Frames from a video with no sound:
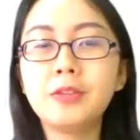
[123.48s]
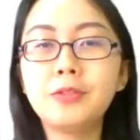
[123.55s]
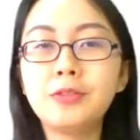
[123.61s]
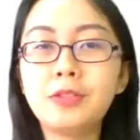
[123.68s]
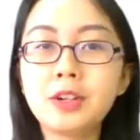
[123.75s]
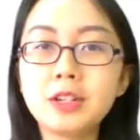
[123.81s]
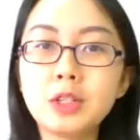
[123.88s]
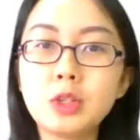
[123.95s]

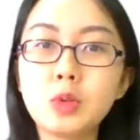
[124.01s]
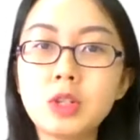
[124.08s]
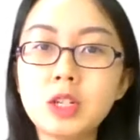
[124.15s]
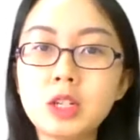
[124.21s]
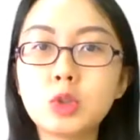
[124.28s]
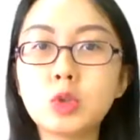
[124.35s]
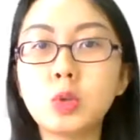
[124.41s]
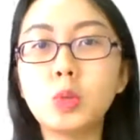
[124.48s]
First, you
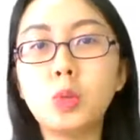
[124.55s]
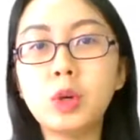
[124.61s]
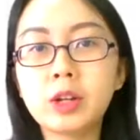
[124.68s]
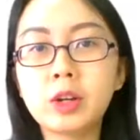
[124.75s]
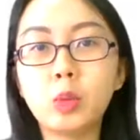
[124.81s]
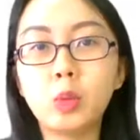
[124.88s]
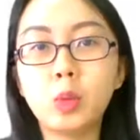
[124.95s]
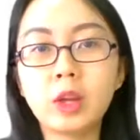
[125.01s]
need to
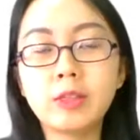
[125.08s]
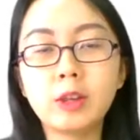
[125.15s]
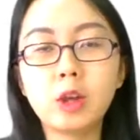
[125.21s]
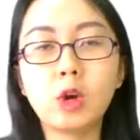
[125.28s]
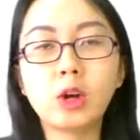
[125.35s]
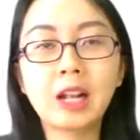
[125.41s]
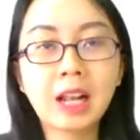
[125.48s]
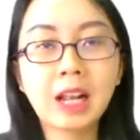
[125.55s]
work with
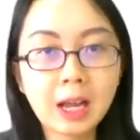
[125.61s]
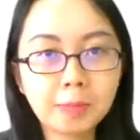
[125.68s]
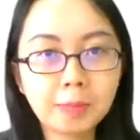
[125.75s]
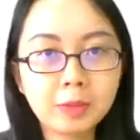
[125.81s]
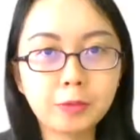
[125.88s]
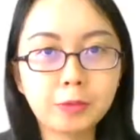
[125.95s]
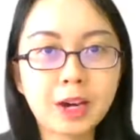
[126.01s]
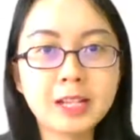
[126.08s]
your club
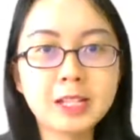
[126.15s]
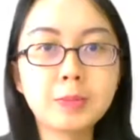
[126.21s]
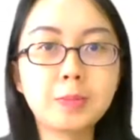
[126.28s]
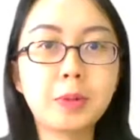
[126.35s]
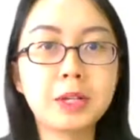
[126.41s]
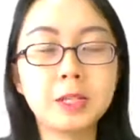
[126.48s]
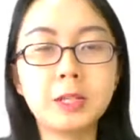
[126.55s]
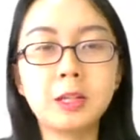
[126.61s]
vice
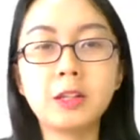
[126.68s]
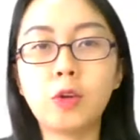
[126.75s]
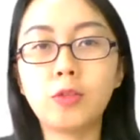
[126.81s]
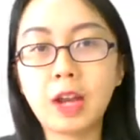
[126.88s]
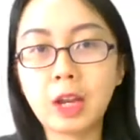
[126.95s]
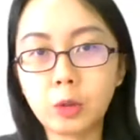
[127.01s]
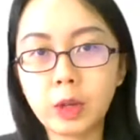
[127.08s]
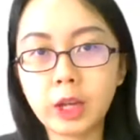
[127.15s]
president of
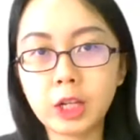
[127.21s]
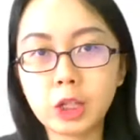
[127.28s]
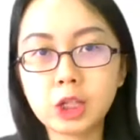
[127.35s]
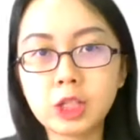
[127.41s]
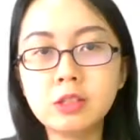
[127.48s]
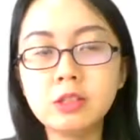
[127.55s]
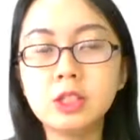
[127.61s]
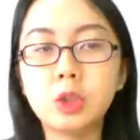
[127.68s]

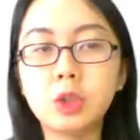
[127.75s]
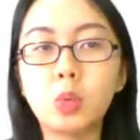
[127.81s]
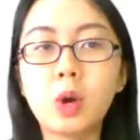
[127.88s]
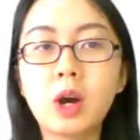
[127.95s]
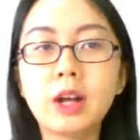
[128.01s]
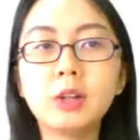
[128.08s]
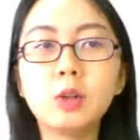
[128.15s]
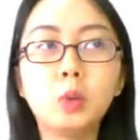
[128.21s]
education, the
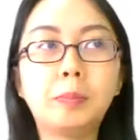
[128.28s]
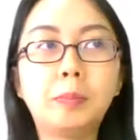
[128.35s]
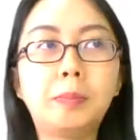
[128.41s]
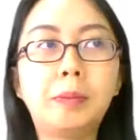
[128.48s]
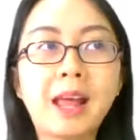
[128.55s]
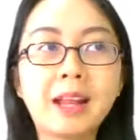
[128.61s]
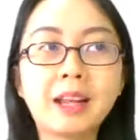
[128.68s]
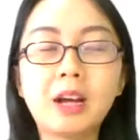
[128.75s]
one who
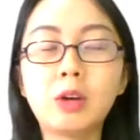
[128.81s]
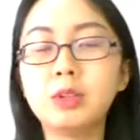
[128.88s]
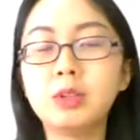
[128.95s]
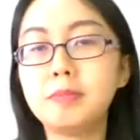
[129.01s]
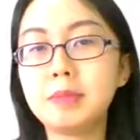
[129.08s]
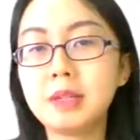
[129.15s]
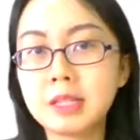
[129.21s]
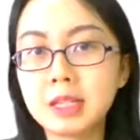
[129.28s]
planned out the
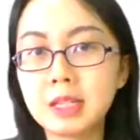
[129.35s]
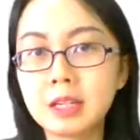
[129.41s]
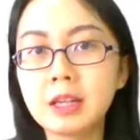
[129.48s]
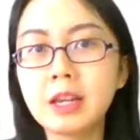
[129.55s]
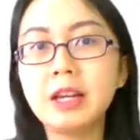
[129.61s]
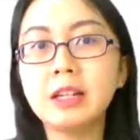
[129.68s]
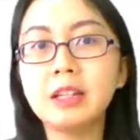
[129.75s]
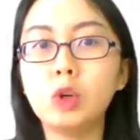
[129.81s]
meeting,
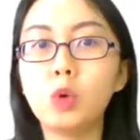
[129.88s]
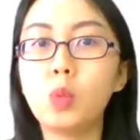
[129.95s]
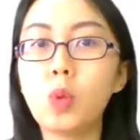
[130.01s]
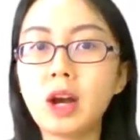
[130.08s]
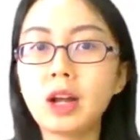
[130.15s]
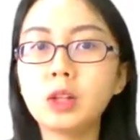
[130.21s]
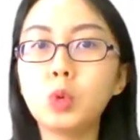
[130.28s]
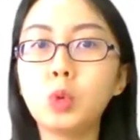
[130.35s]
the
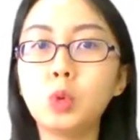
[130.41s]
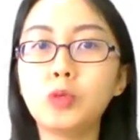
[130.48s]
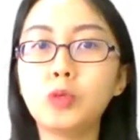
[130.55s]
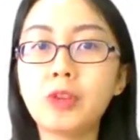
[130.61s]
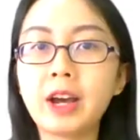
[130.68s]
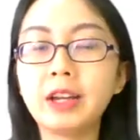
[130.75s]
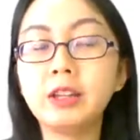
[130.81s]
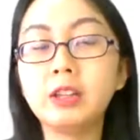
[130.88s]
one who
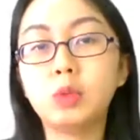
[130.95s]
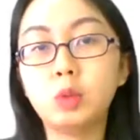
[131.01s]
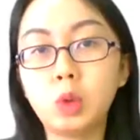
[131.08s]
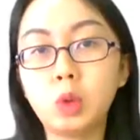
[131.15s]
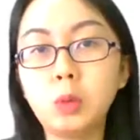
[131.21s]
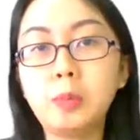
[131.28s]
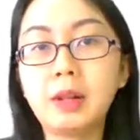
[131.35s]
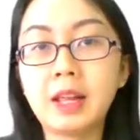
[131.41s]
find the
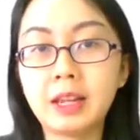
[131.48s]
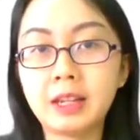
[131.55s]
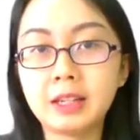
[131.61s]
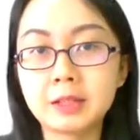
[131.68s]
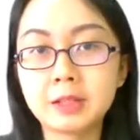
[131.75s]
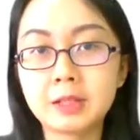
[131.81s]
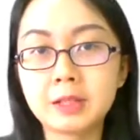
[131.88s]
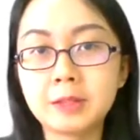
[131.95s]
role
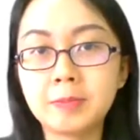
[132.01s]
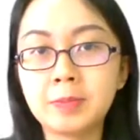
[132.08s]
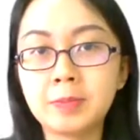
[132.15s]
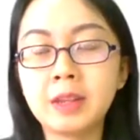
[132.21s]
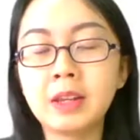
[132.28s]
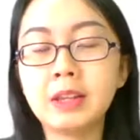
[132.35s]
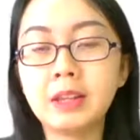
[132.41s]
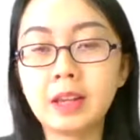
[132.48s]
players.
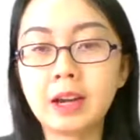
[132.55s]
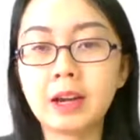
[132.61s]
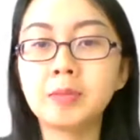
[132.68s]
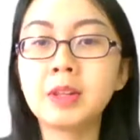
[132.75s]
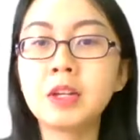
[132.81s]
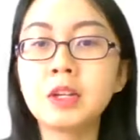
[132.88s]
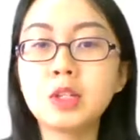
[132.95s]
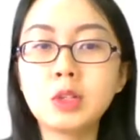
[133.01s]
Yeah,
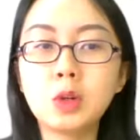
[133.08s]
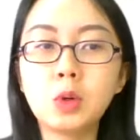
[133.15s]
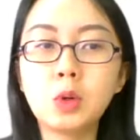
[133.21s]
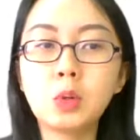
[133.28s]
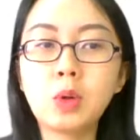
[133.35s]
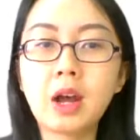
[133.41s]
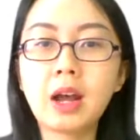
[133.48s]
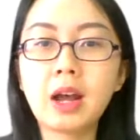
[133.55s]
so